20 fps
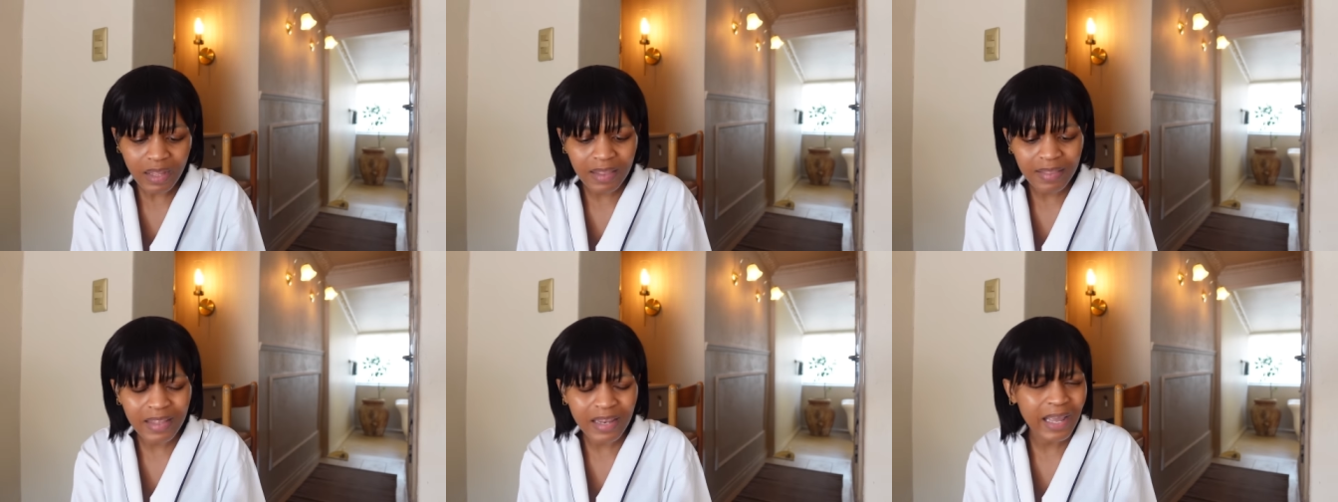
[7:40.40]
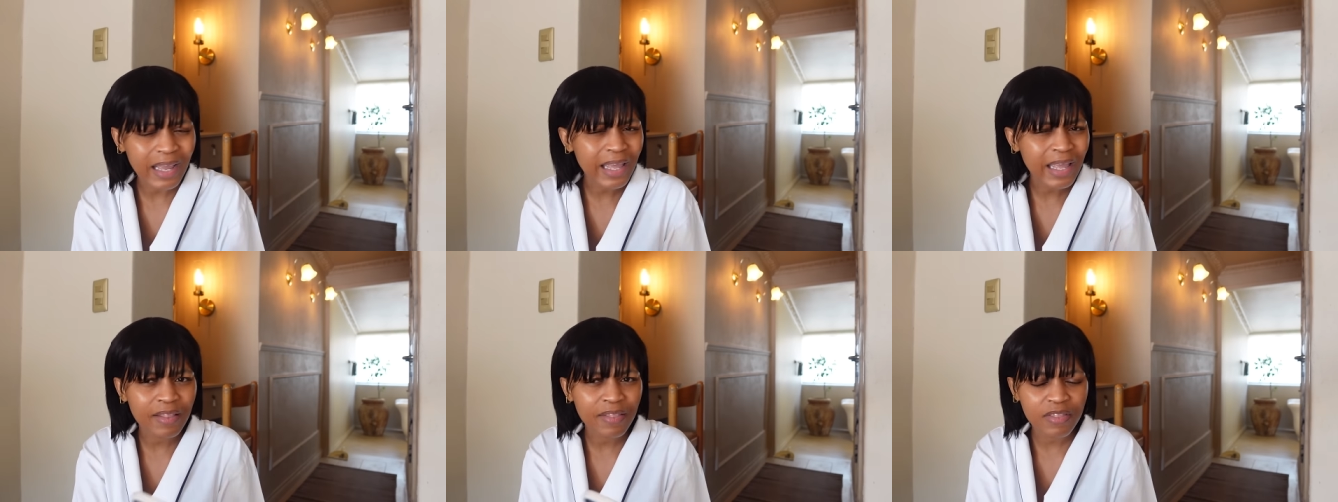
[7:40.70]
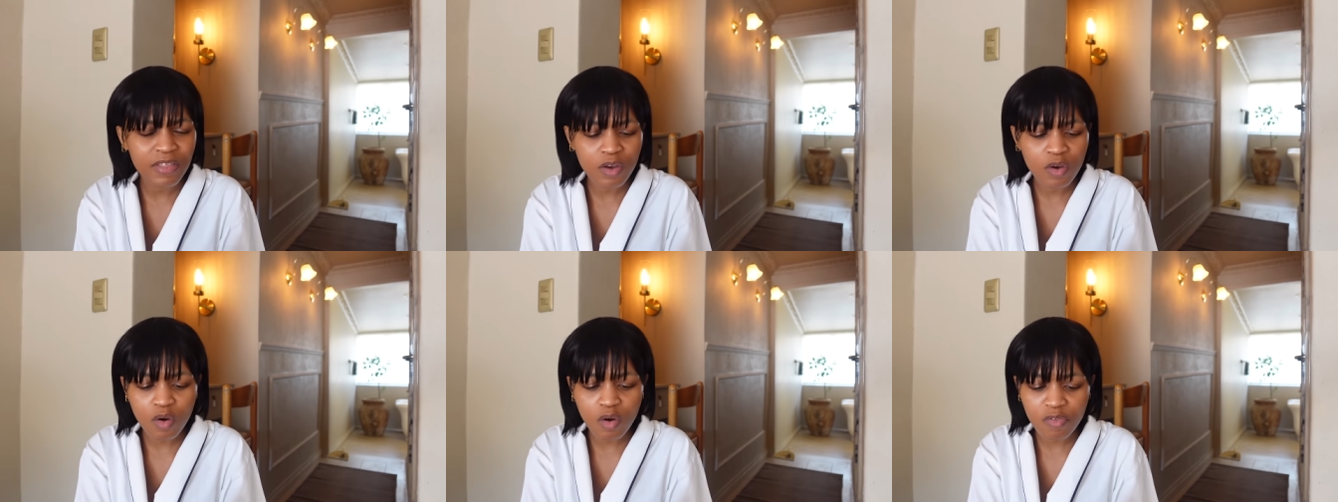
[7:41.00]
that i can
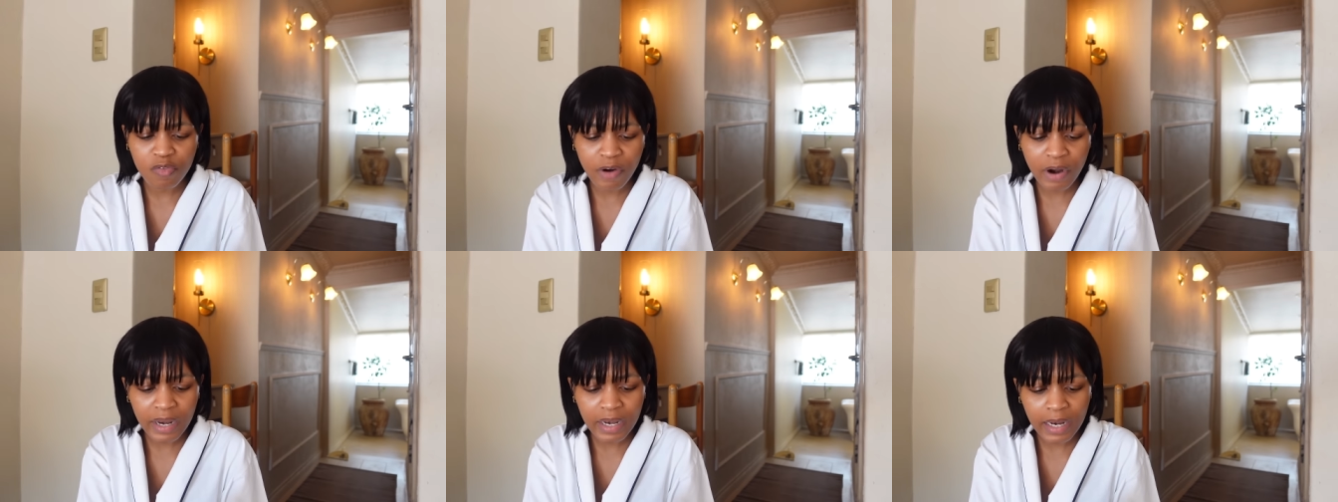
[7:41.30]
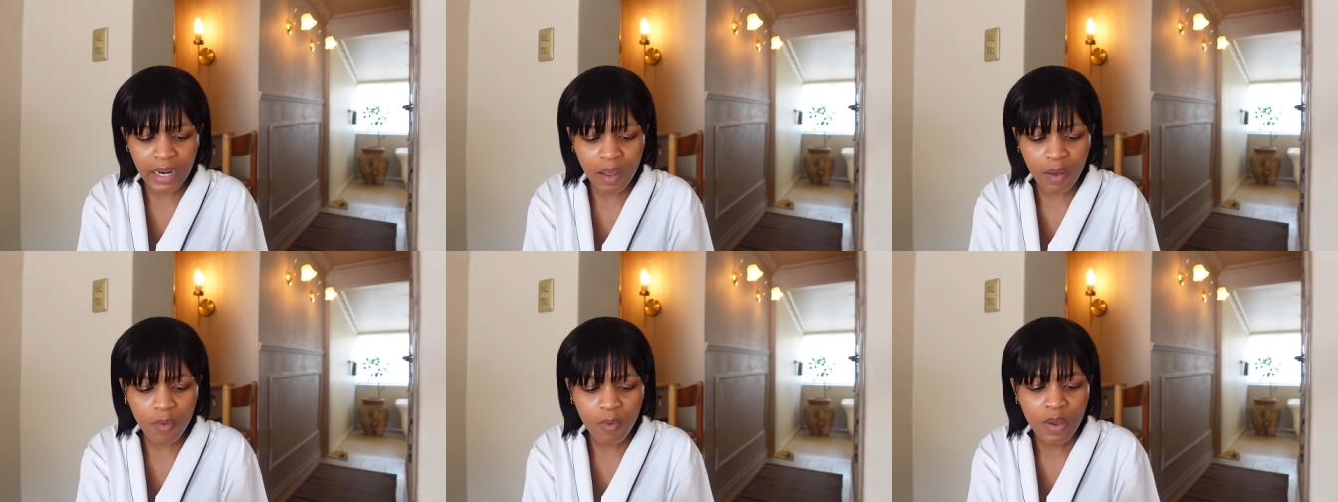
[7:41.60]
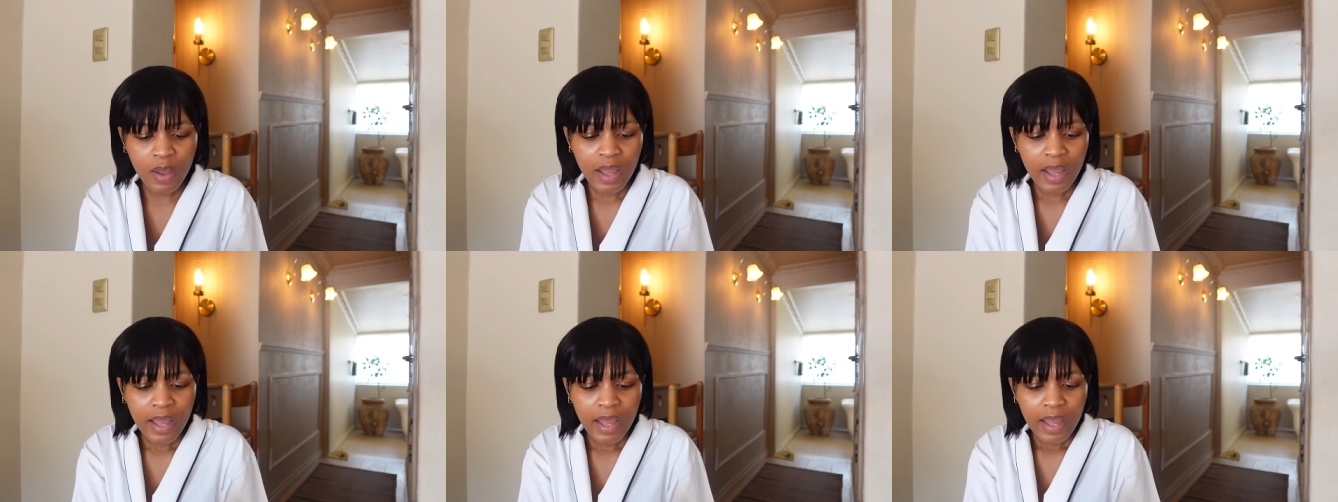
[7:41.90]
think of right now
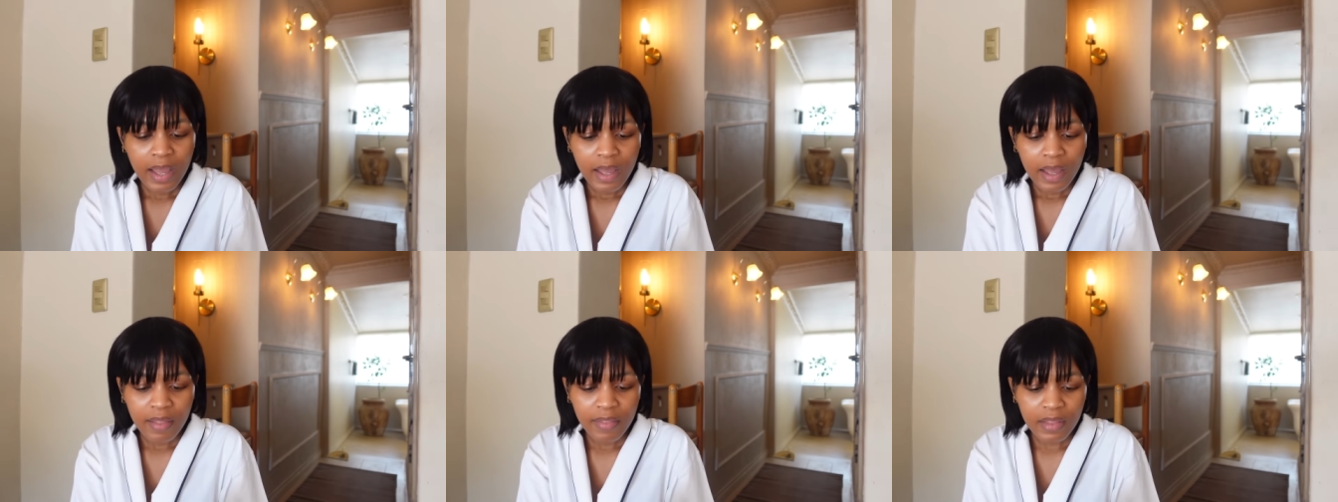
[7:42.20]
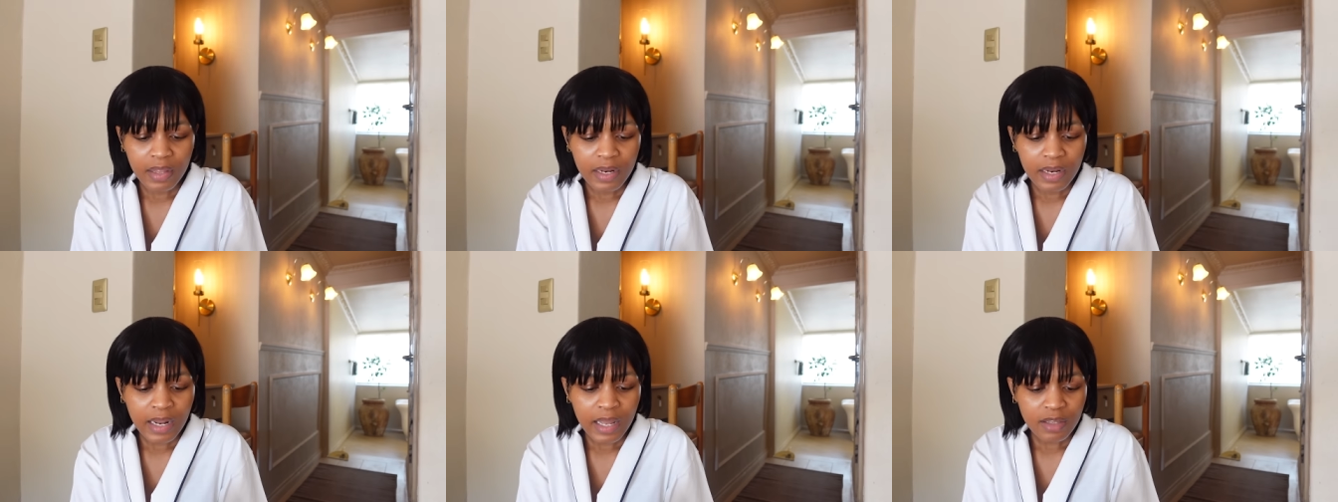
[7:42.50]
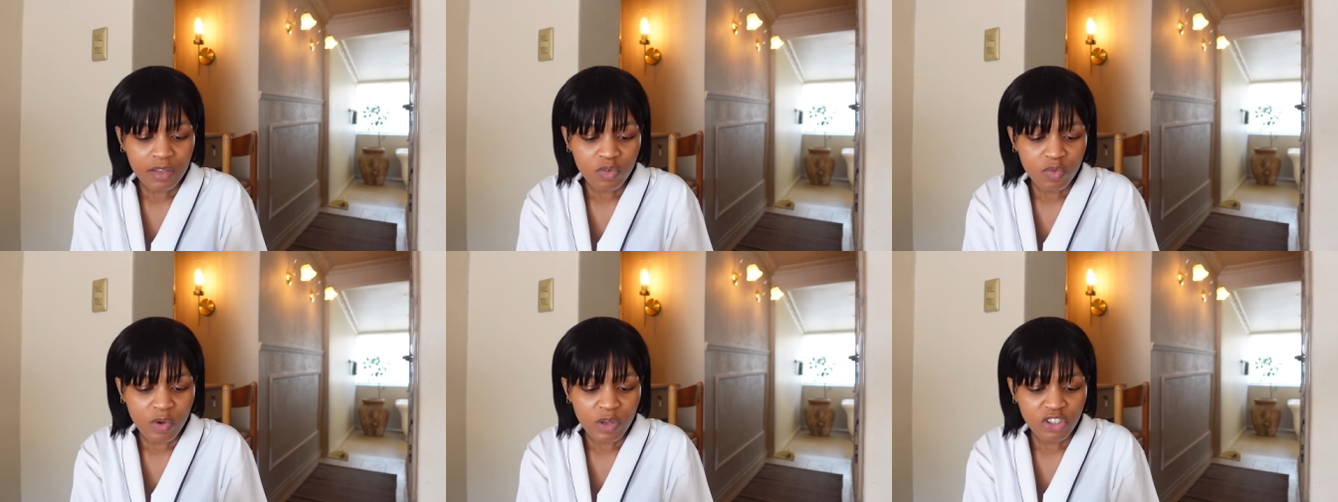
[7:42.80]
and the
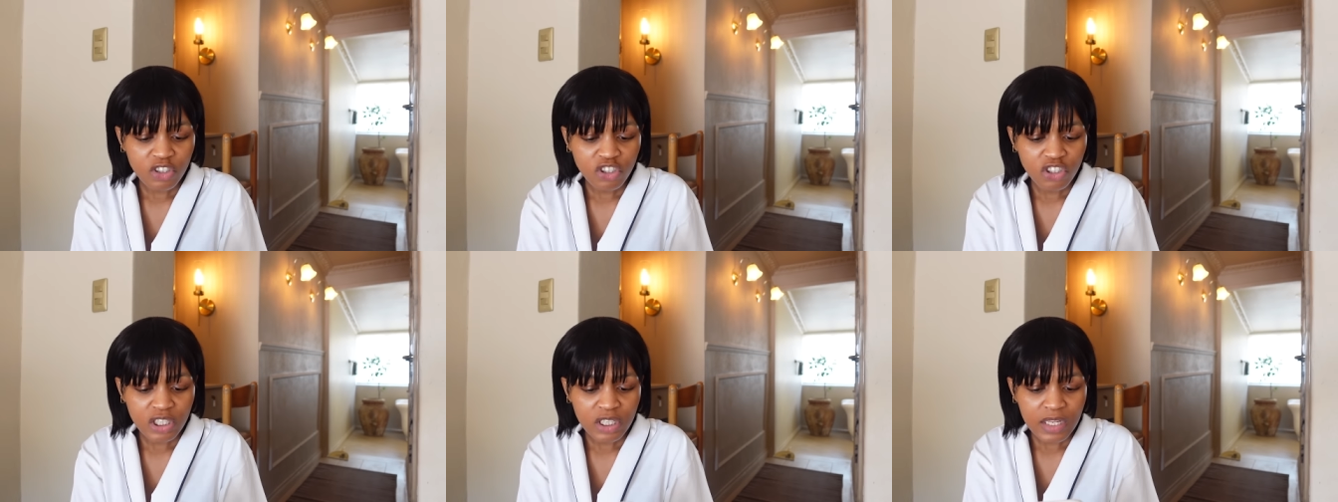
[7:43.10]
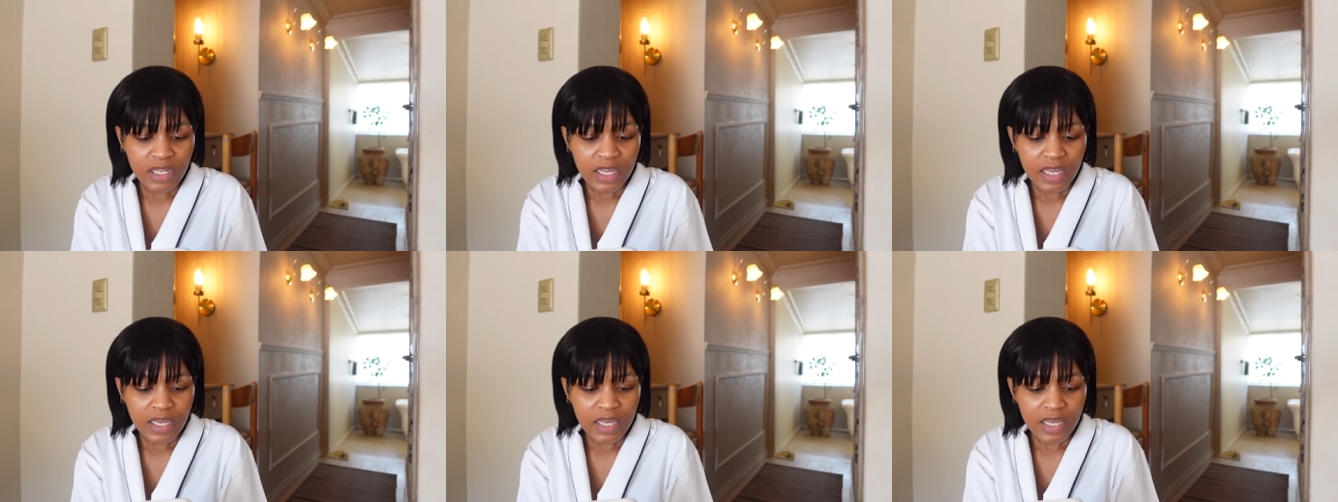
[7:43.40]
next question